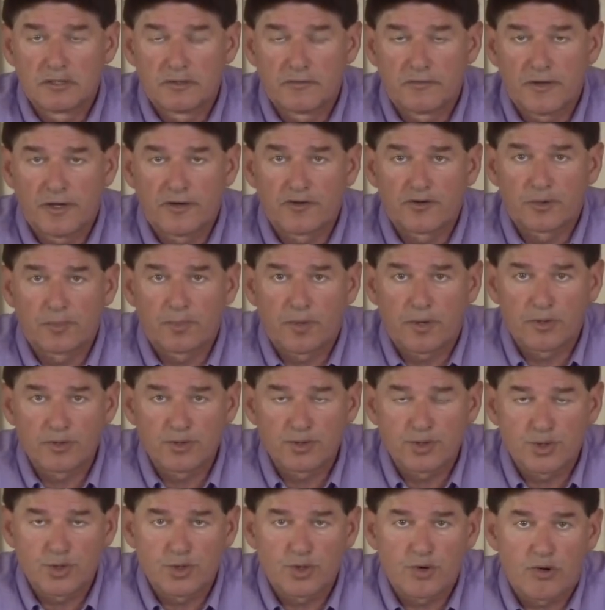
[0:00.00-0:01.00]
The Federal
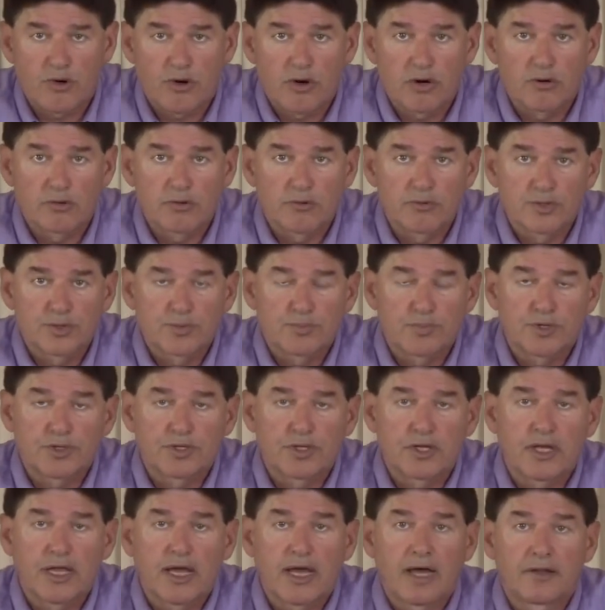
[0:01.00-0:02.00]
Postal Court was
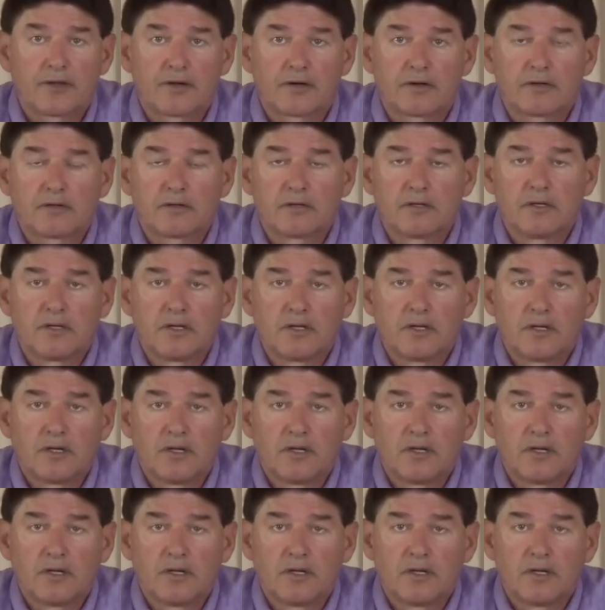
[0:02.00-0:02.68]
put together